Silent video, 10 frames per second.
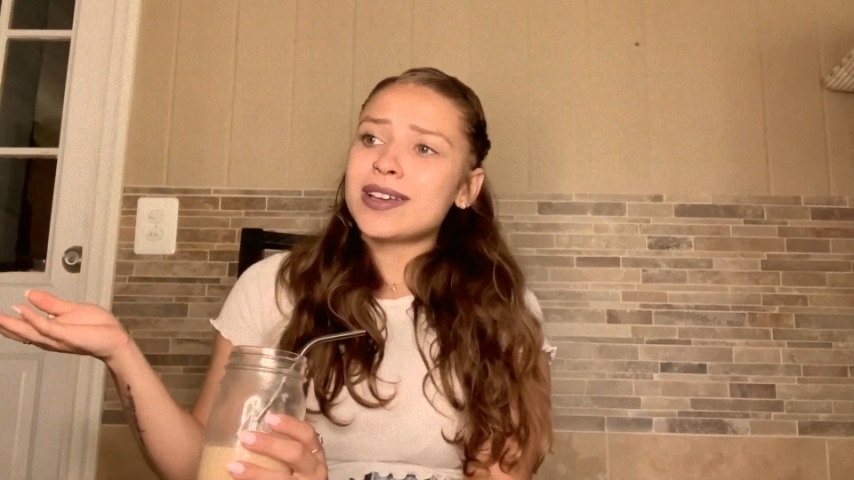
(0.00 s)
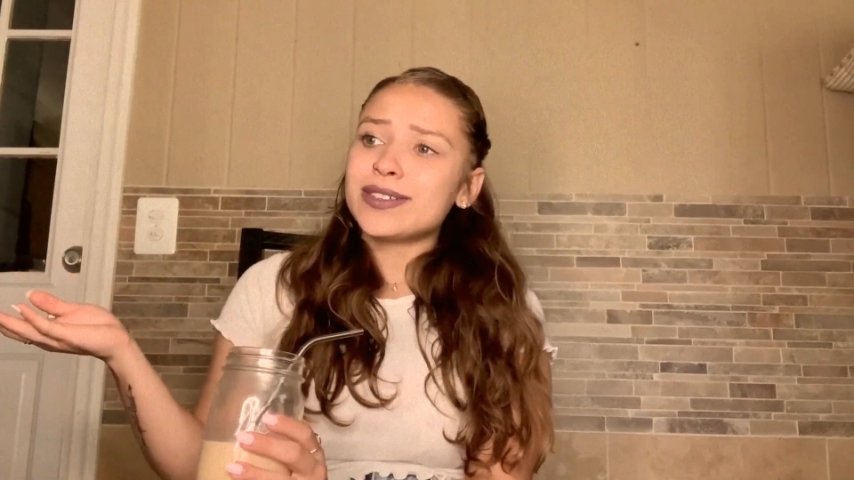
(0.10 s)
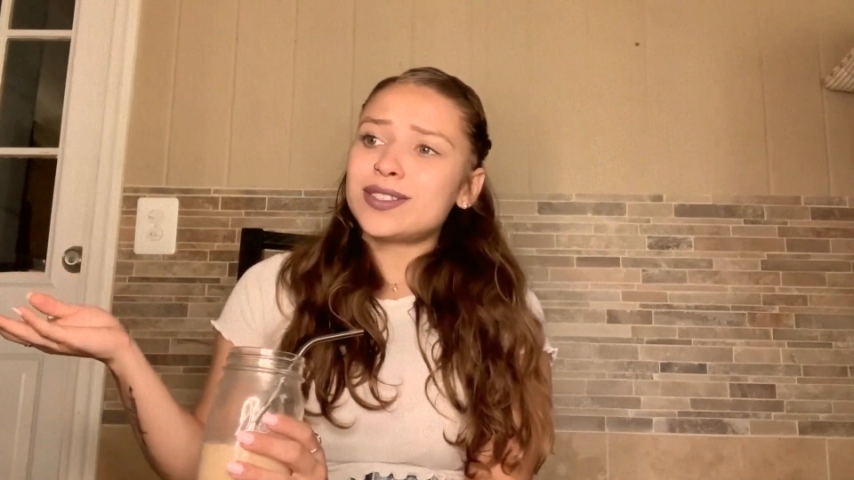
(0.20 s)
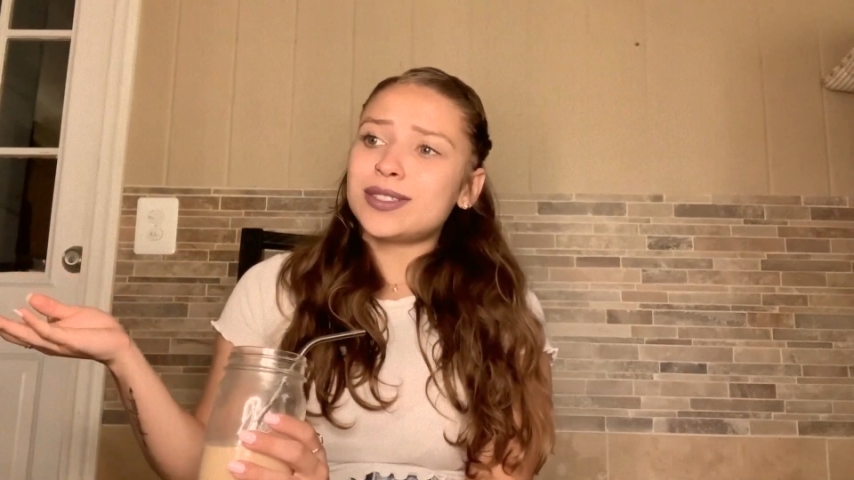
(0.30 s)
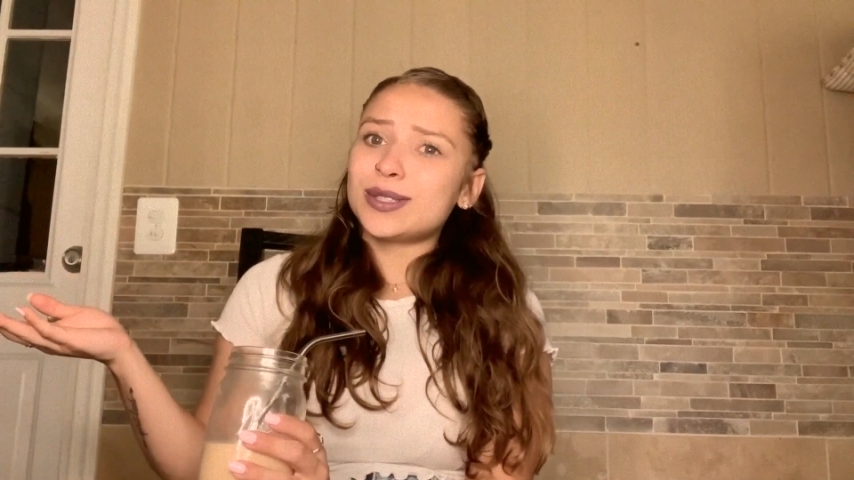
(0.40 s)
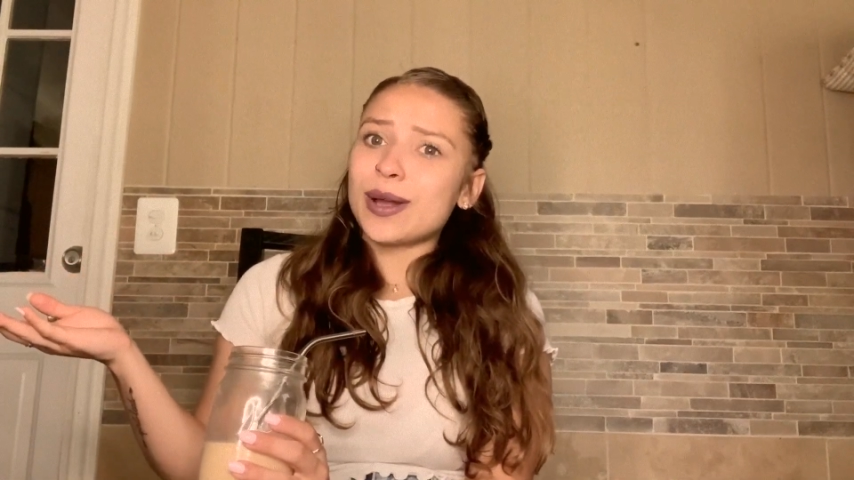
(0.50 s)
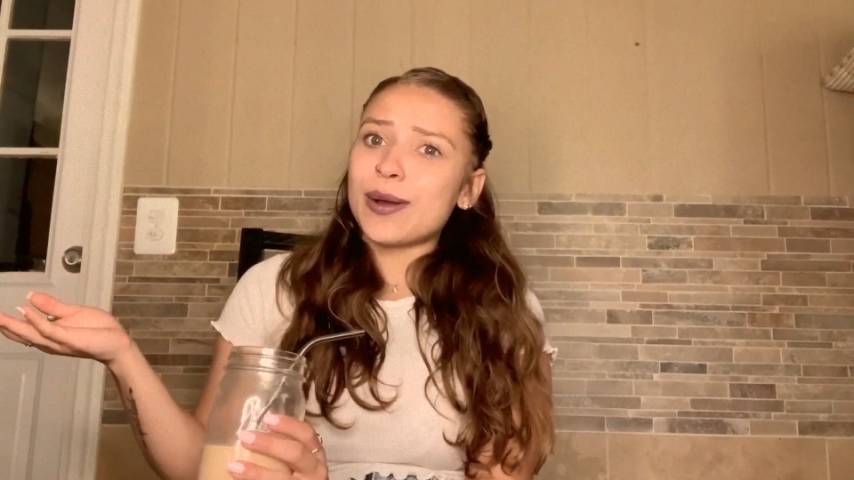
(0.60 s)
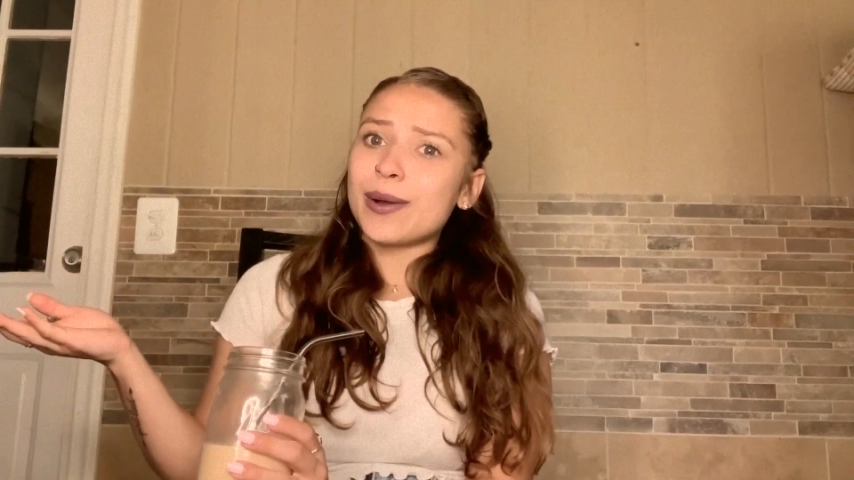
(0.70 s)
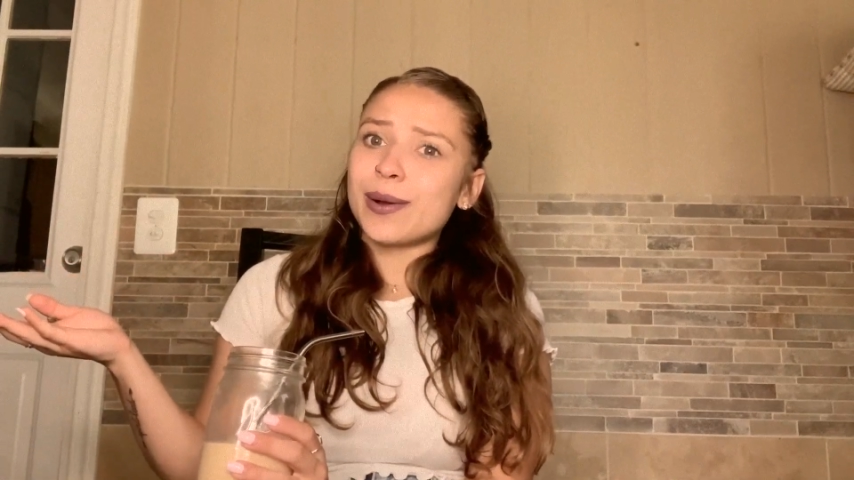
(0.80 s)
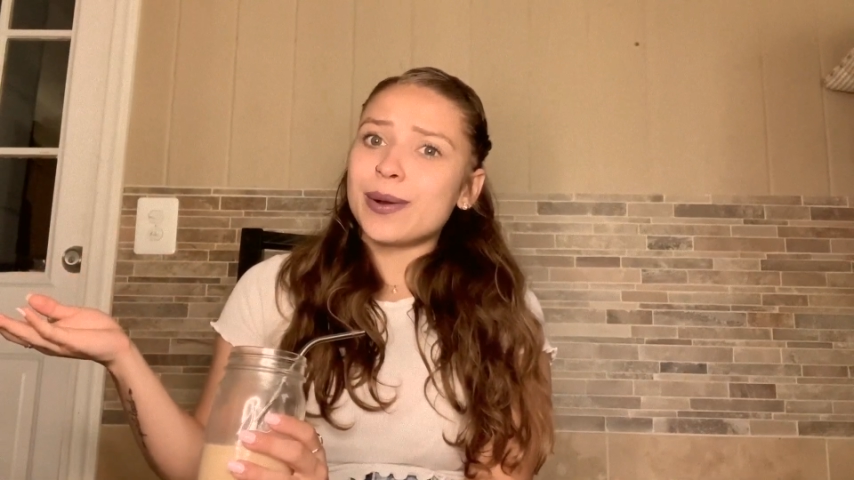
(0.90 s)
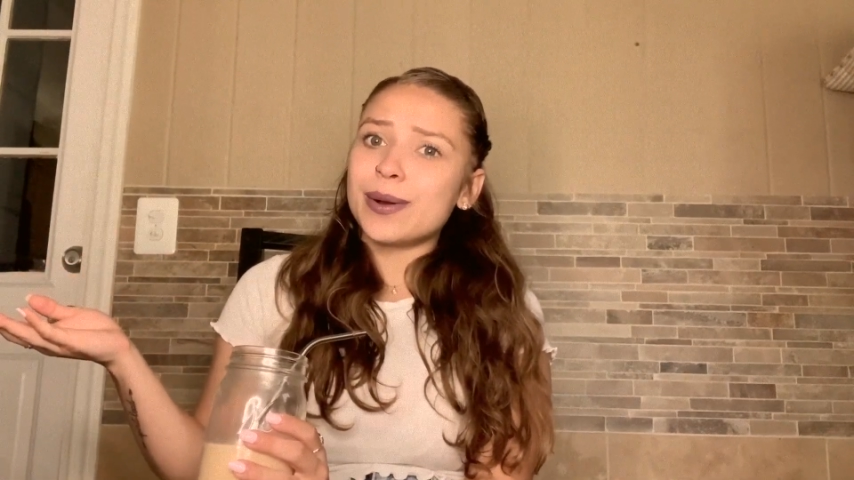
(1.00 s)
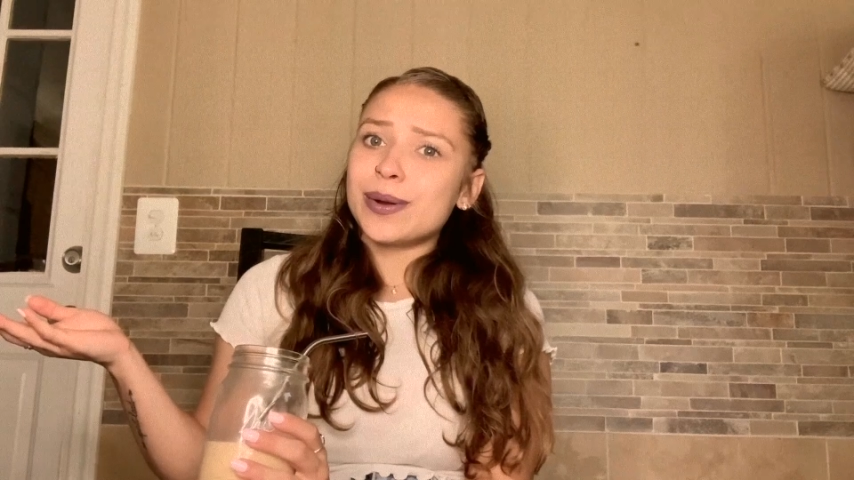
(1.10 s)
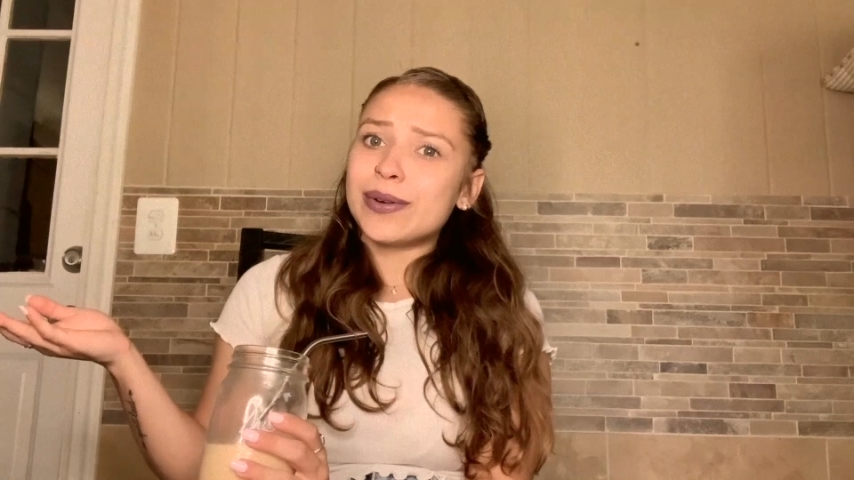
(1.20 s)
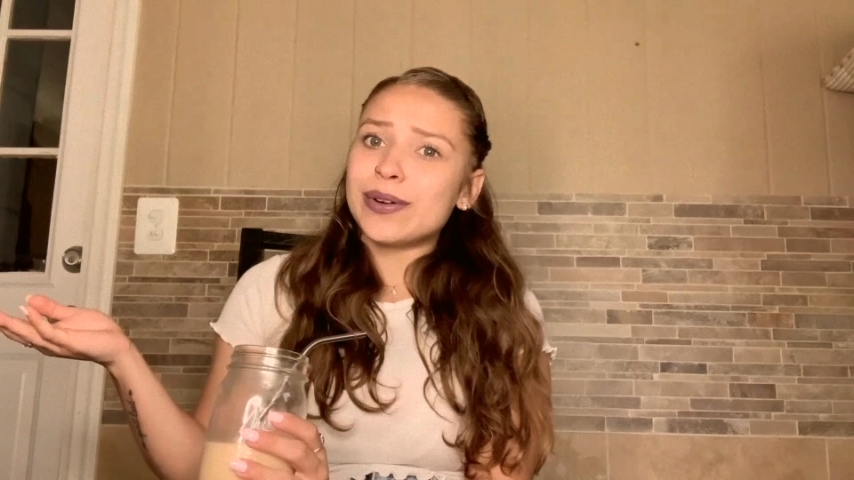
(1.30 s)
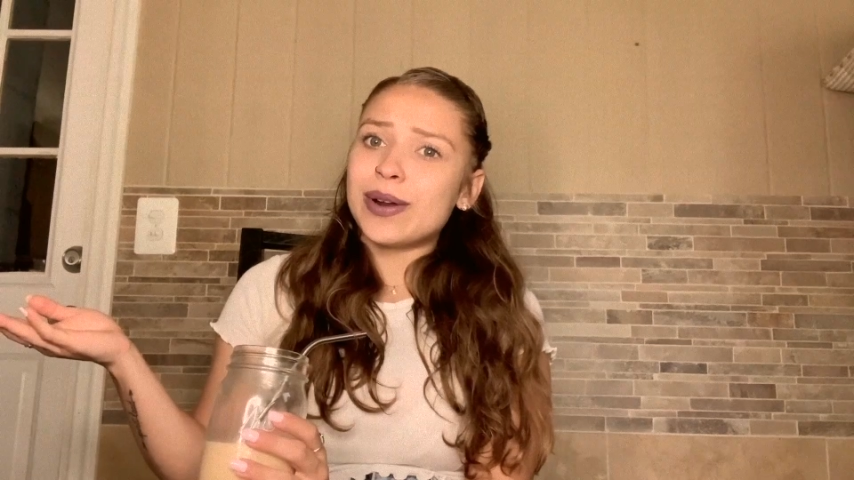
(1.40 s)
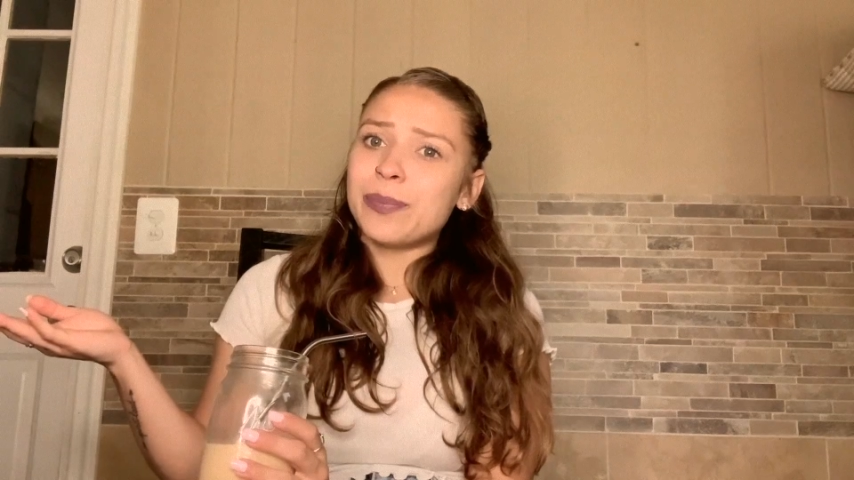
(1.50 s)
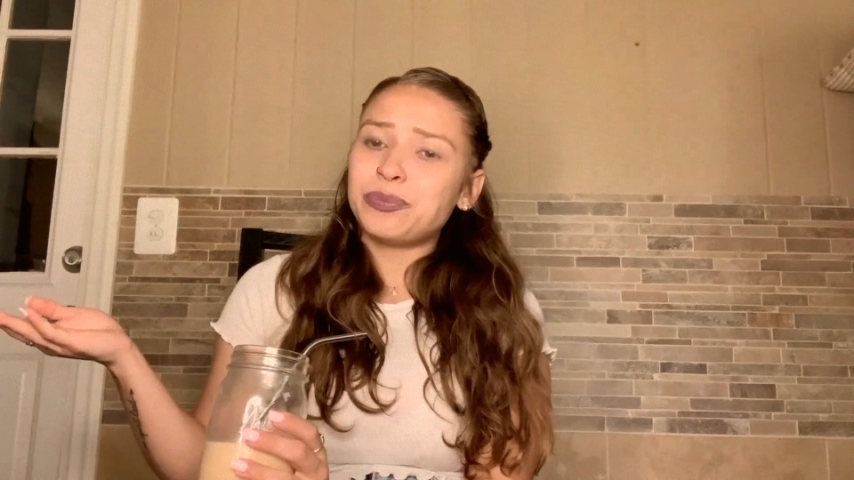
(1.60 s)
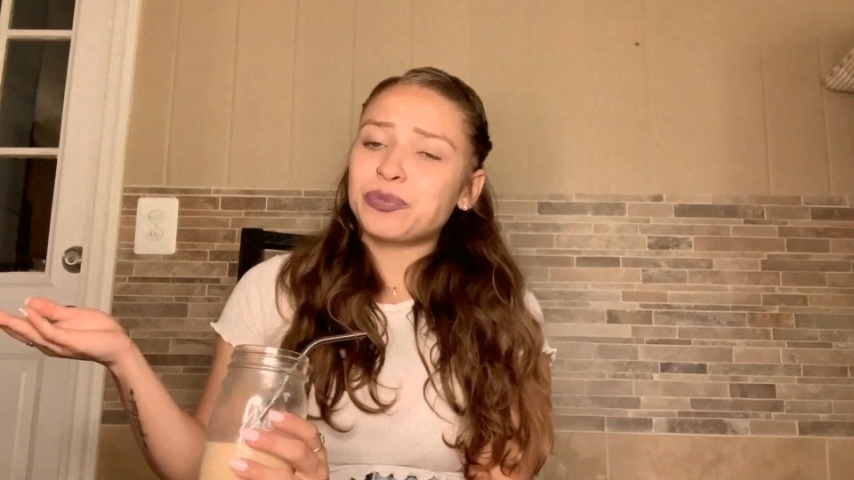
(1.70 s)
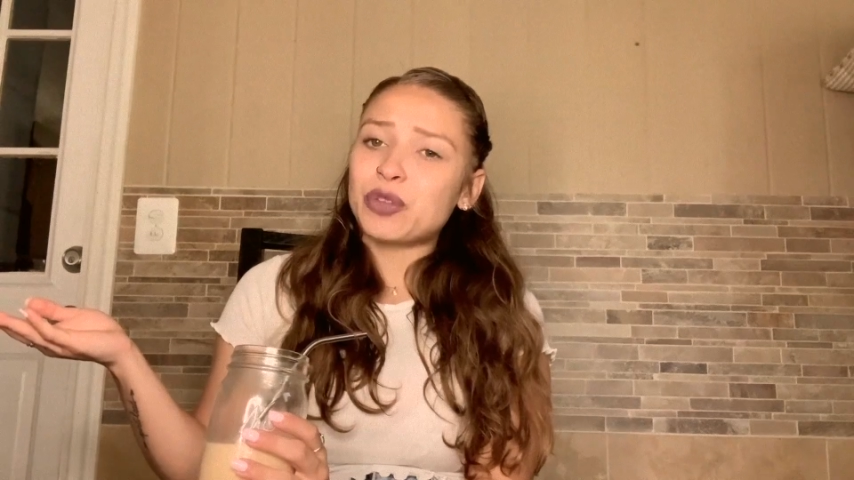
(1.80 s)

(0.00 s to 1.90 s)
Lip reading: So